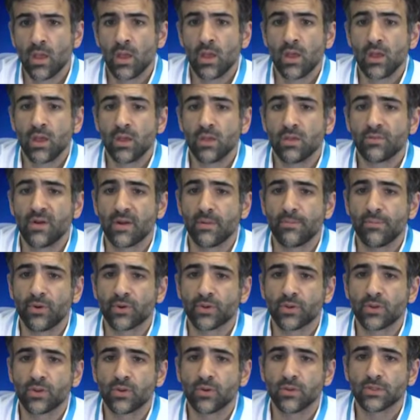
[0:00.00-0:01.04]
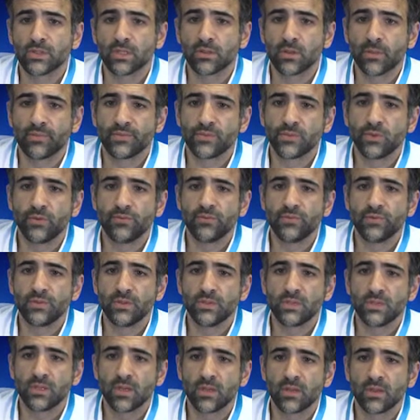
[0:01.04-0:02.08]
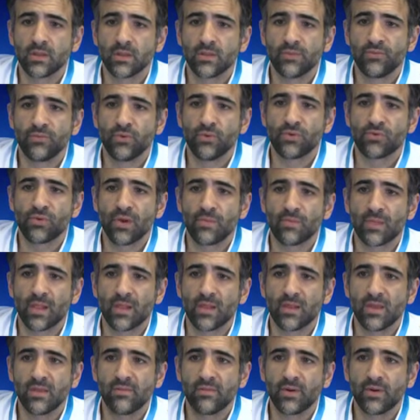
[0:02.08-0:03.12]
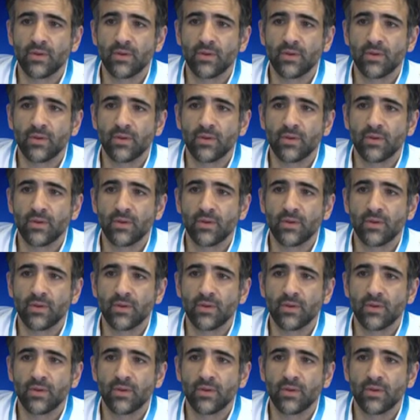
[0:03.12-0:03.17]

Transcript: It's very important the concept of sufficient future remnant liver.